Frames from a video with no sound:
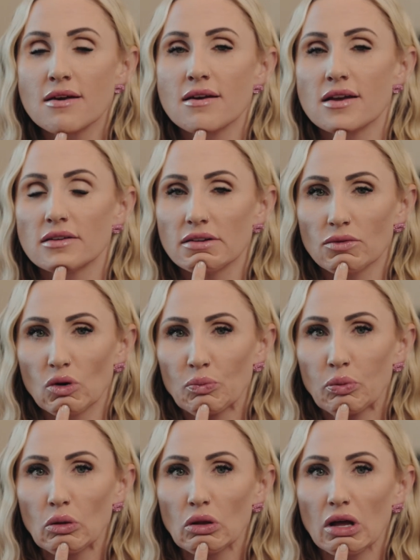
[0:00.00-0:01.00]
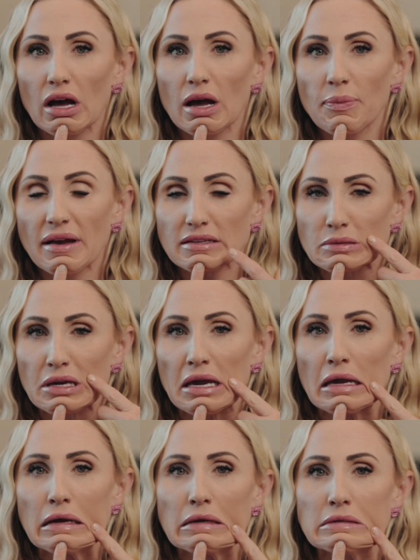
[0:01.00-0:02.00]
and then it will pull up as we
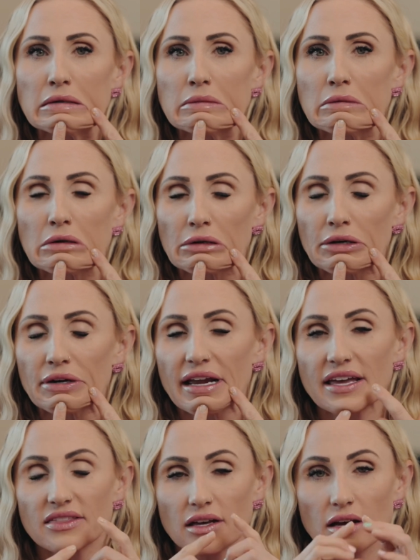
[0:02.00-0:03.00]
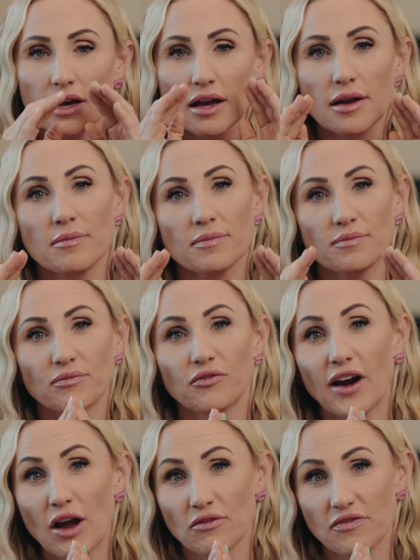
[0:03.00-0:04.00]
age and won't create the
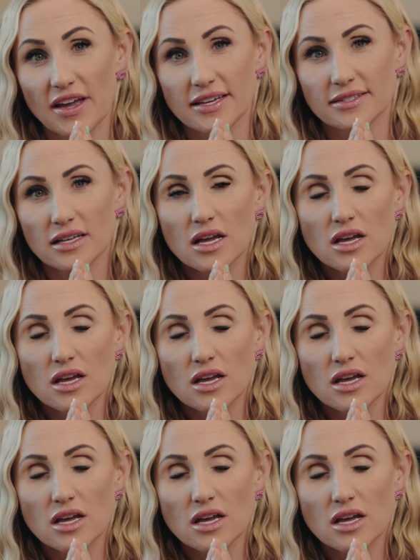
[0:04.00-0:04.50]
frown face.